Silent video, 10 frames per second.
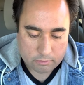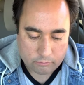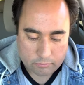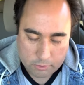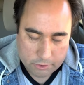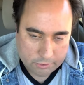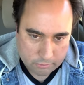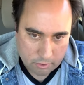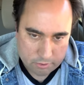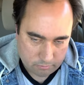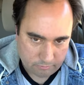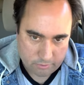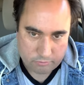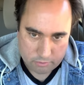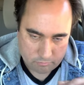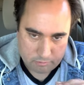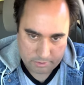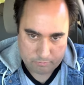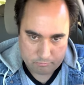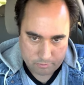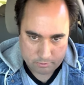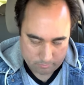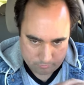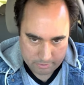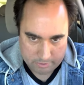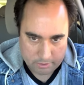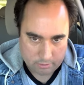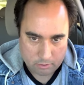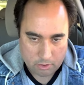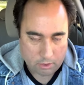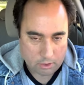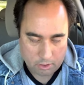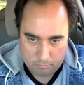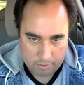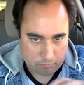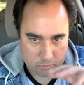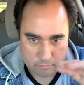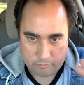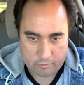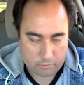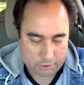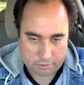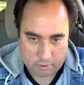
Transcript: When martial arts movies was a big deal. The big boom of the martial